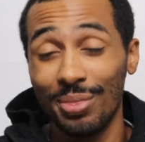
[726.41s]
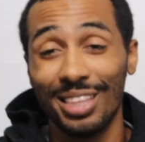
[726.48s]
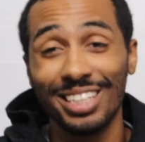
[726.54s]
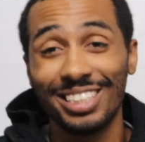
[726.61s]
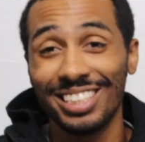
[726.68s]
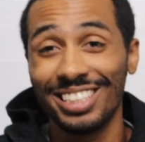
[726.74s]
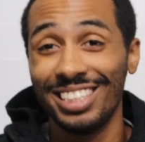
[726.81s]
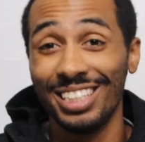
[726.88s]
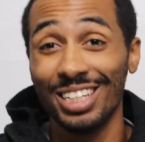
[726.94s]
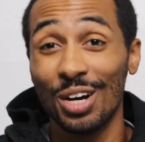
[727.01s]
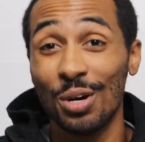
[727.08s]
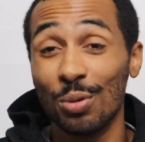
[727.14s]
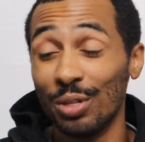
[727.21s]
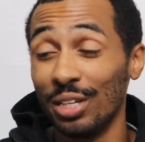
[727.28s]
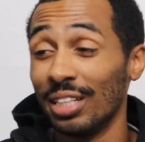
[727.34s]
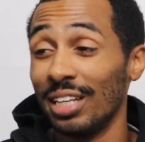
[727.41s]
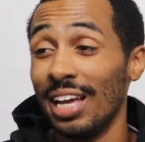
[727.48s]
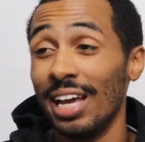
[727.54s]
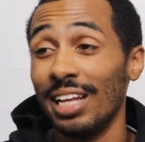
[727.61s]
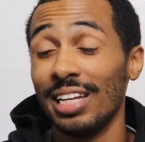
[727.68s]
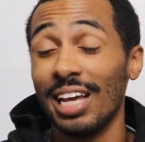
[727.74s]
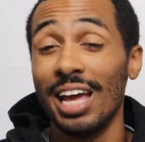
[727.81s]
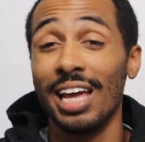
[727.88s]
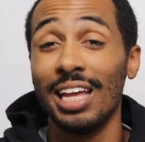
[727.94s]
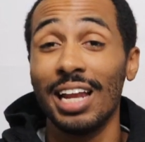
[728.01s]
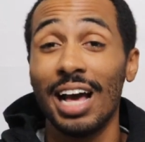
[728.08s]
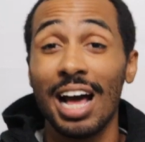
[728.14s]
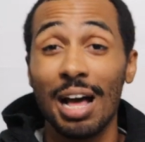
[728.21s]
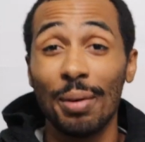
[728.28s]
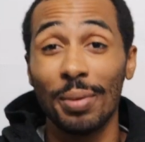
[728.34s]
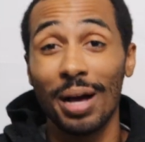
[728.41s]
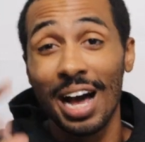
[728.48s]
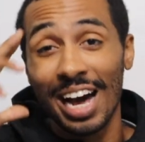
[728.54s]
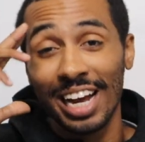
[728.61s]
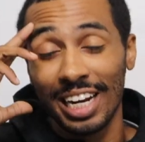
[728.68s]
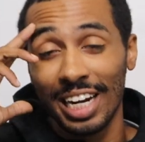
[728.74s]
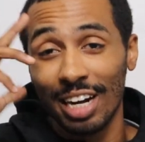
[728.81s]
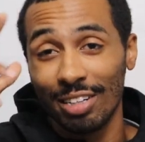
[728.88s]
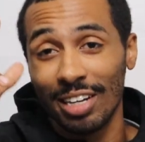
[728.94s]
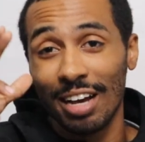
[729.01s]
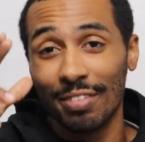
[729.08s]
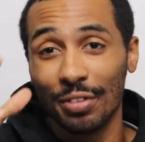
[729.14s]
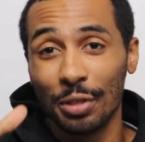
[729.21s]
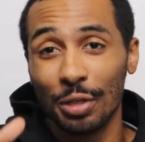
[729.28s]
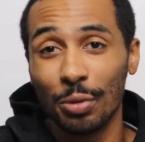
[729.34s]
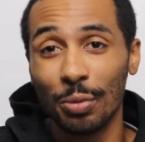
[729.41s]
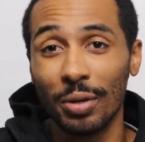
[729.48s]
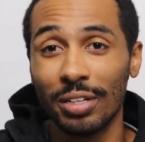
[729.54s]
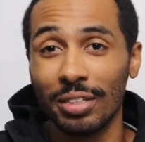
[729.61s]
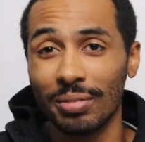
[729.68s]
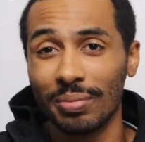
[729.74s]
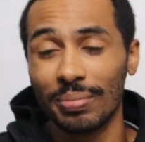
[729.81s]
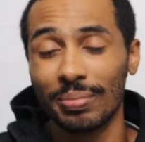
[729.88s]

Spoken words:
This is the only Lynn, and I'm out of here. You have a good one.